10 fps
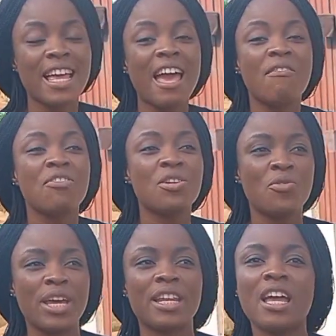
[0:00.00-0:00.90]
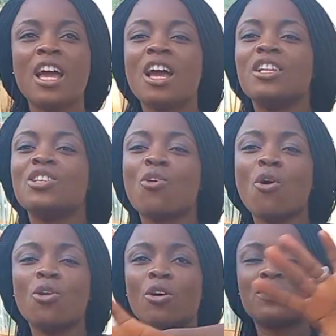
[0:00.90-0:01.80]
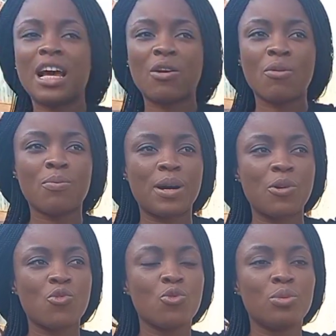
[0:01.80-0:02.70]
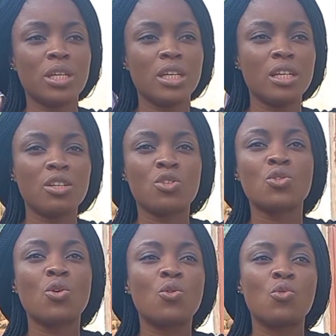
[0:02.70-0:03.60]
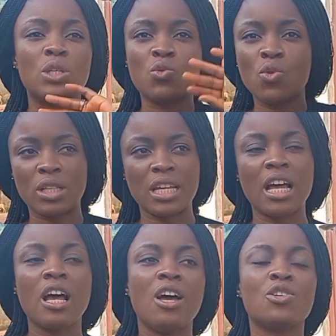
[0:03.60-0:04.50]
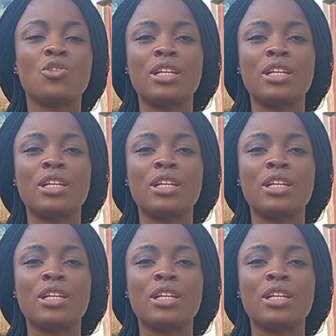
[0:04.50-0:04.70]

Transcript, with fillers: heavy rain, the whole of their compound will be soaked with water. So